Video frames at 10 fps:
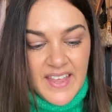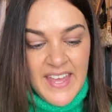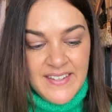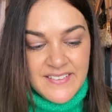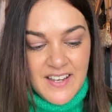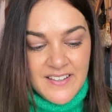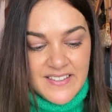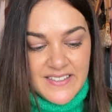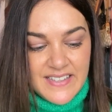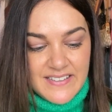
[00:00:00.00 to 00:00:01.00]
And I
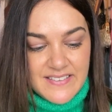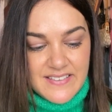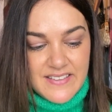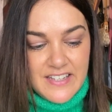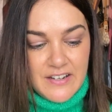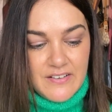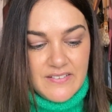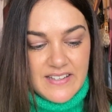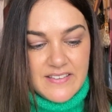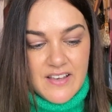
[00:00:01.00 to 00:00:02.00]
think that's, you know,
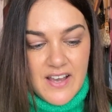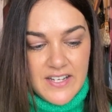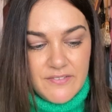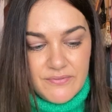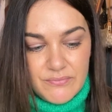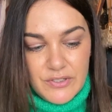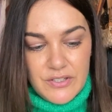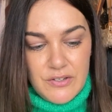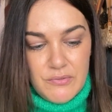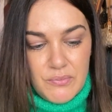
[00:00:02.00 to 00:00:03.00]
that's kind of what
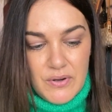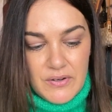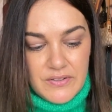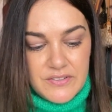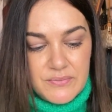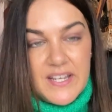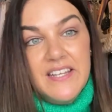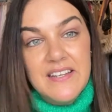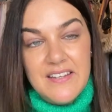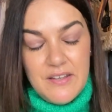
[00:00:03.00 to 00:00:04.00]
you want
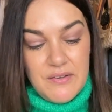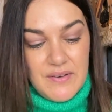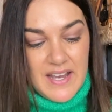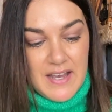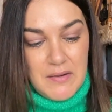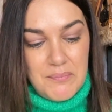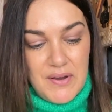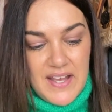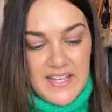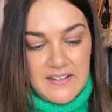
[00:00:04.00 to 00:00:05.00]
when you are
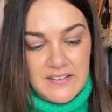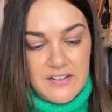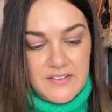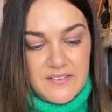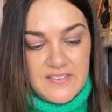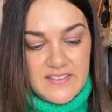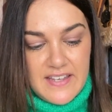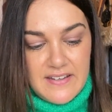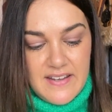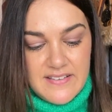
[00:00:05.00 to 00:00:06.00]
buying clothes.
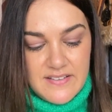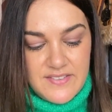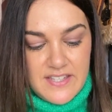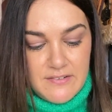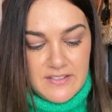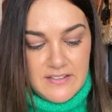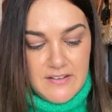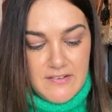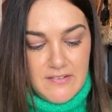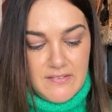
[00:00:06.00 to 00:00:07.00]
And as I've said all
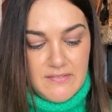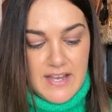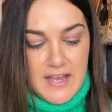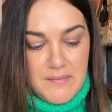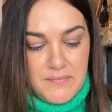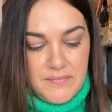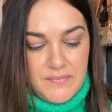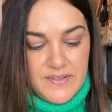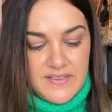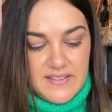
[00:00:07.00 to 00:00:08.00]
along,
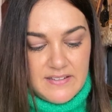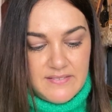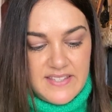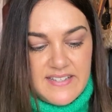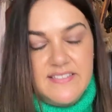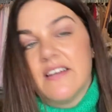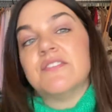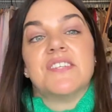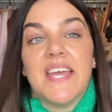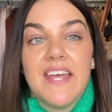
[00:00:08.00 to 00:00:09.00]
with the little things that I've
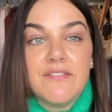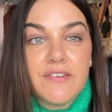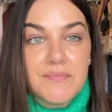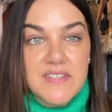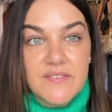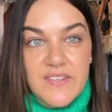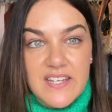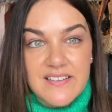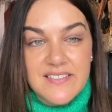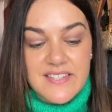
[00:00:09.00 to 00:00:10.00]
shared from this
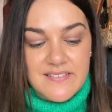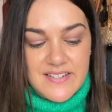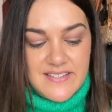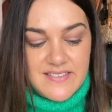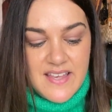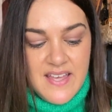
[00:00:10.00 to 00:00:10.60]
video series,